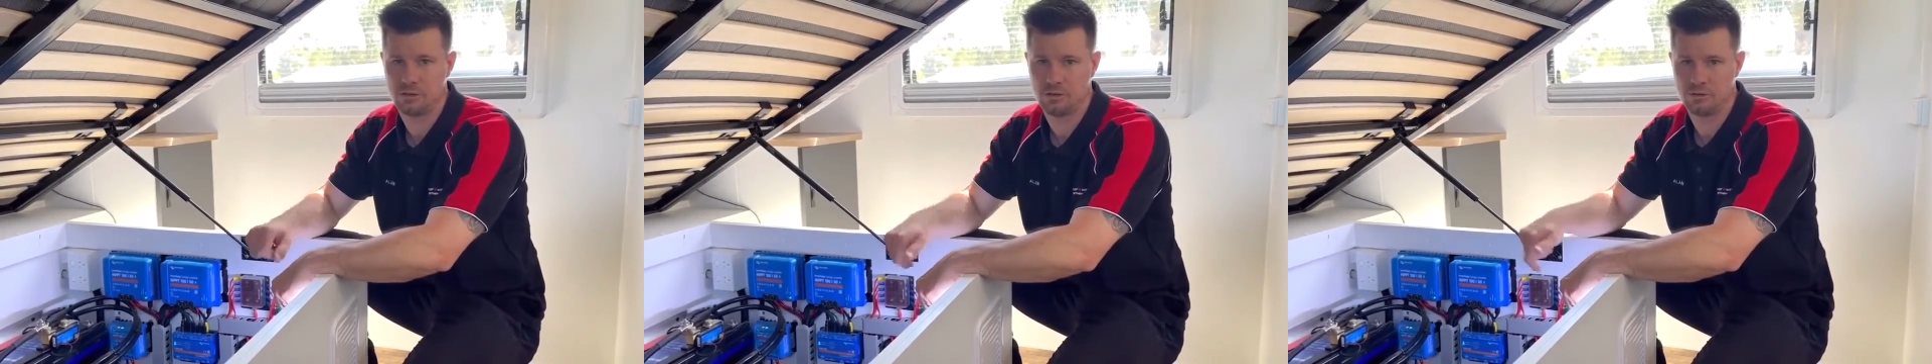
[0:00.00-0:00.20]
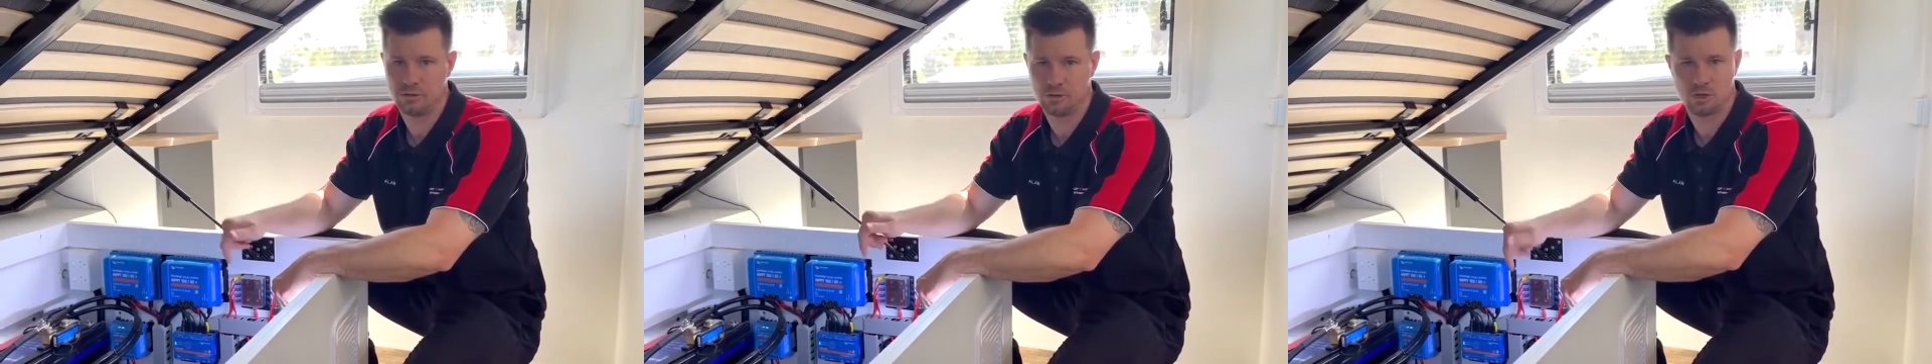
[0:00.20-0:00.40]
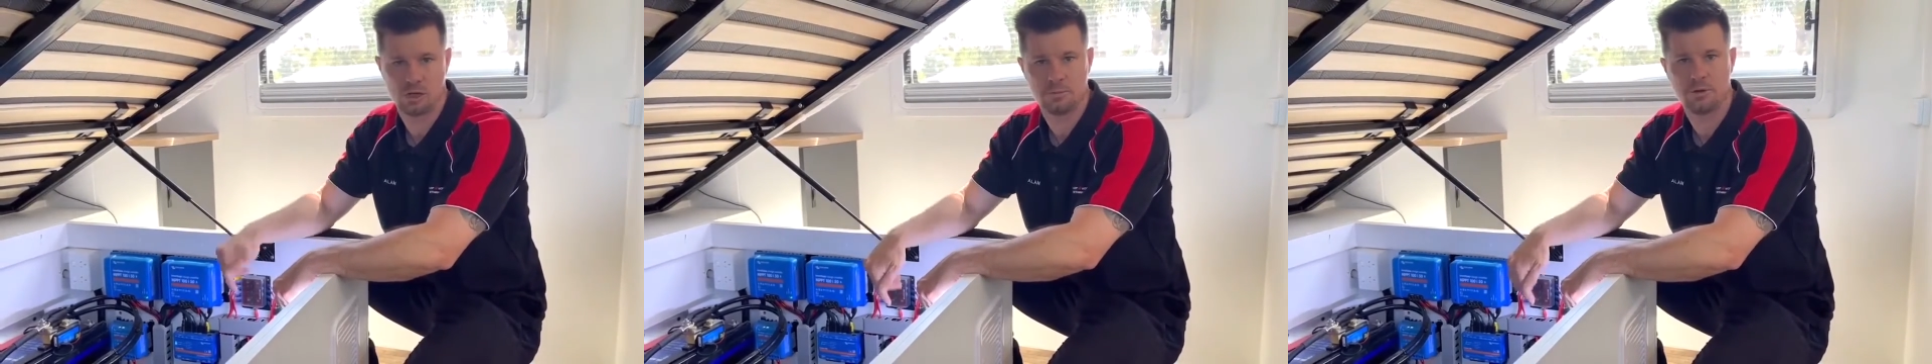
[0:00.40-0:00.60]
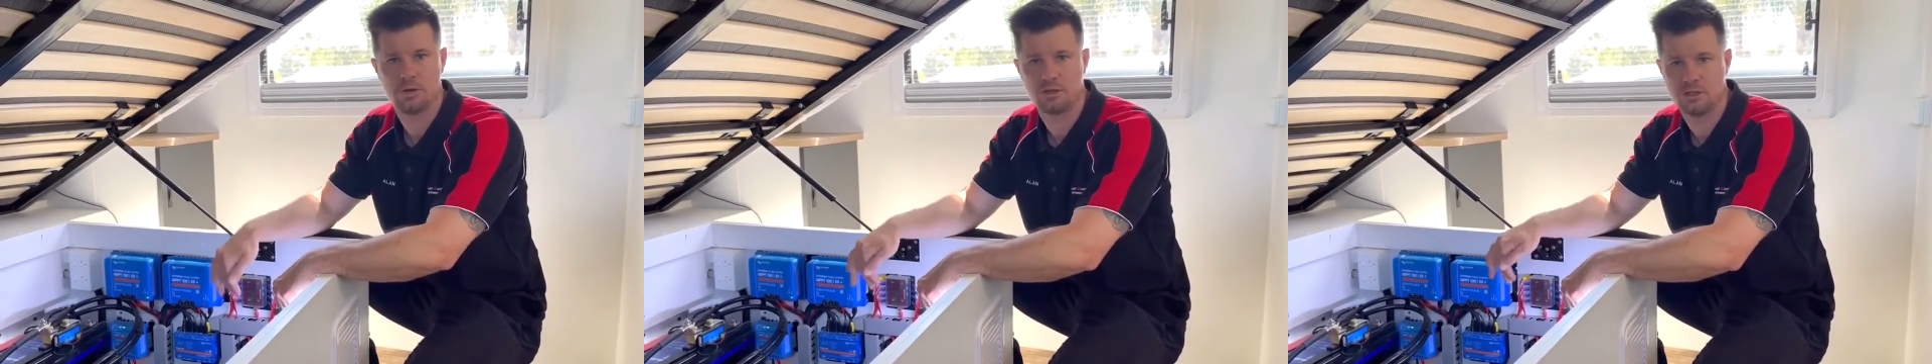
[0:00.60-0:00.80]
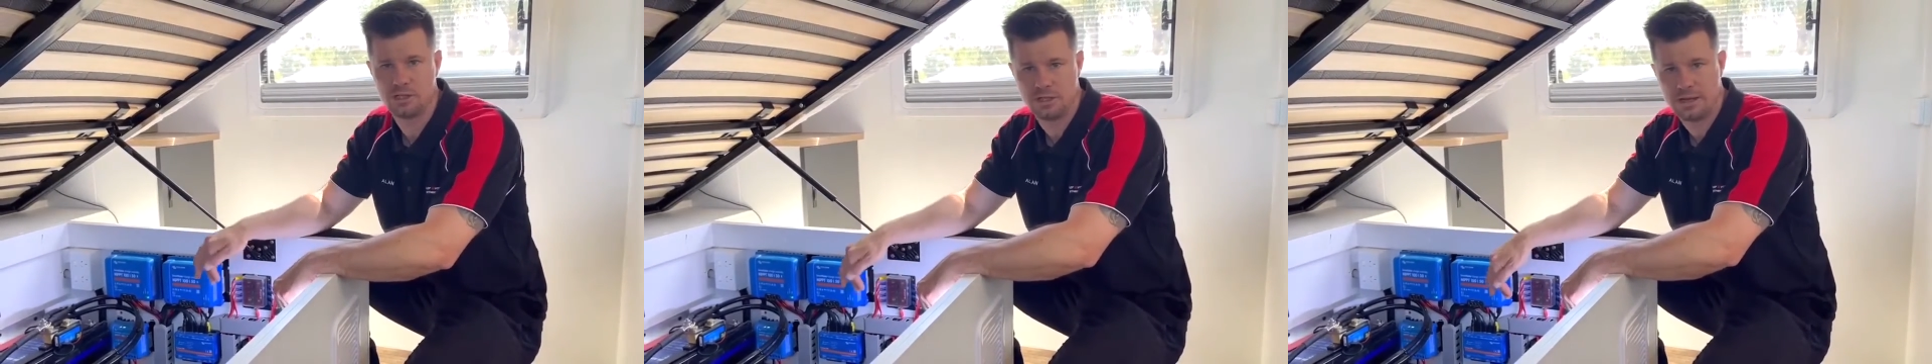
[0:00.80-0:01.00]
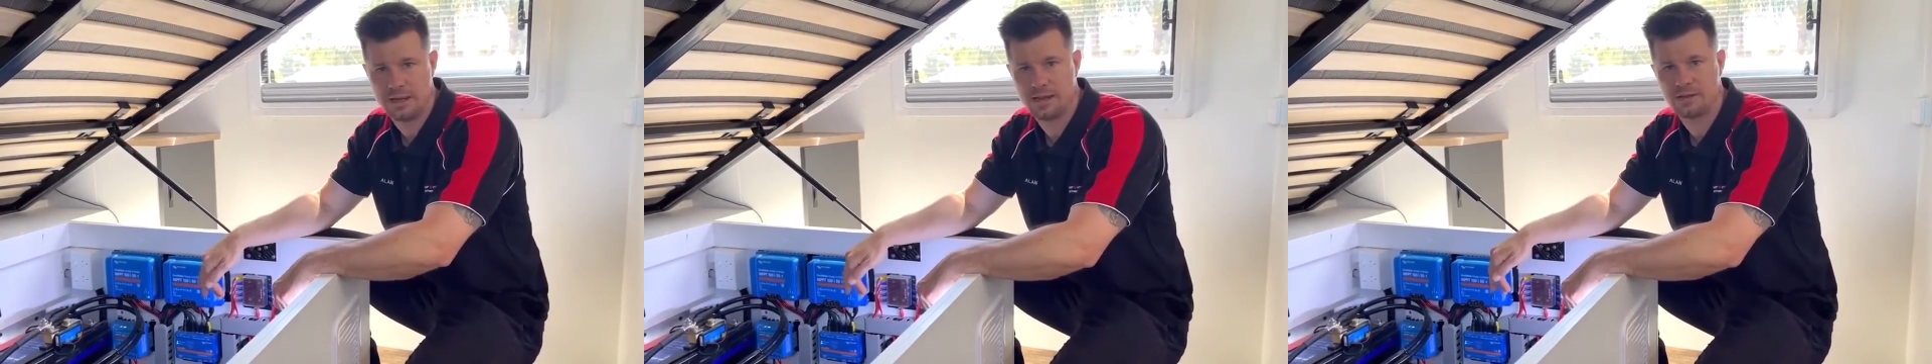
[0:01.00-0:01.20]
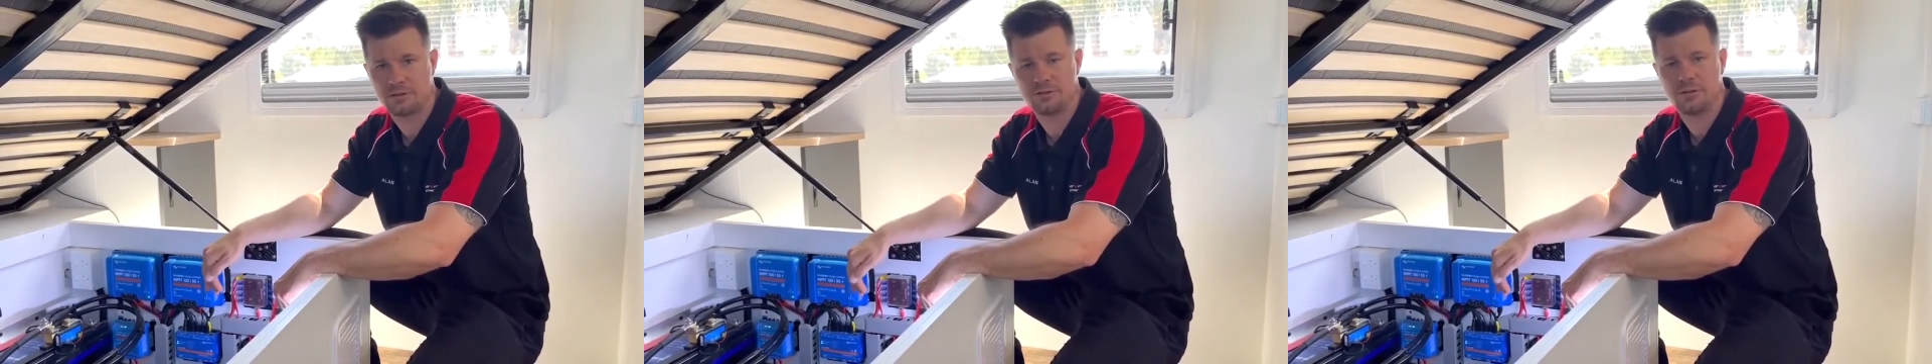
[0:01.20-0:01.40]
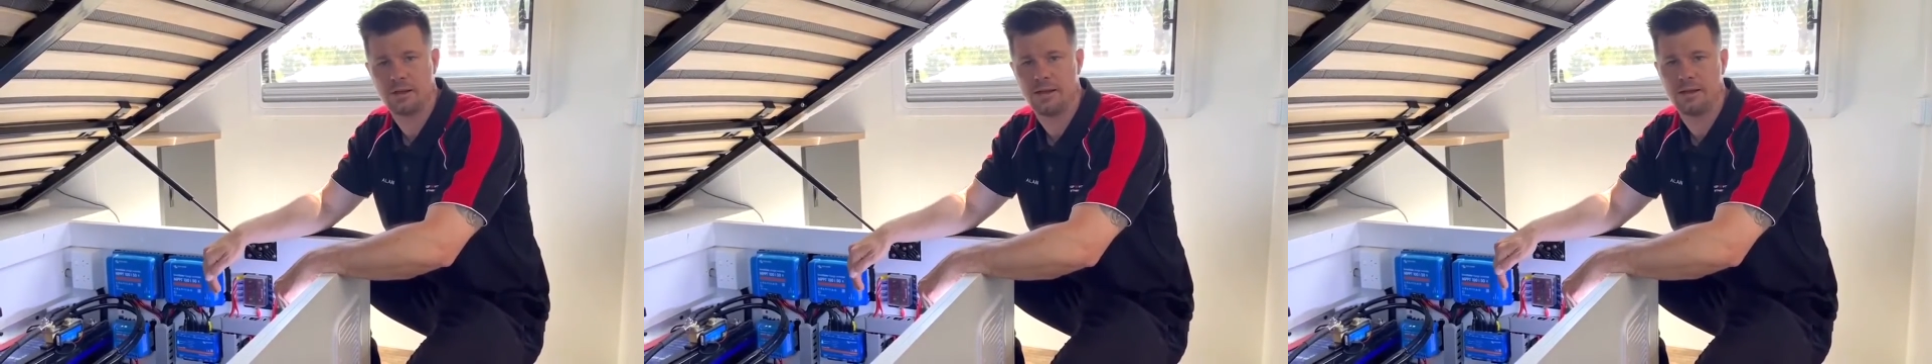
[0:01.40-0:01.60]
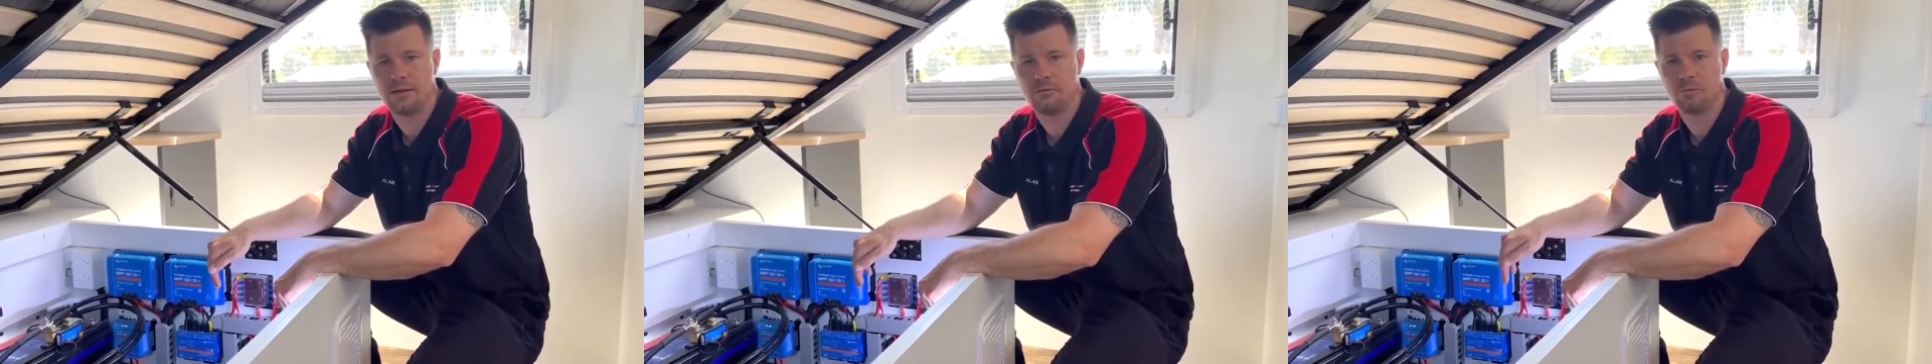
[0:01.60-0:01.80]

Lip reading: on the Cerbo GX and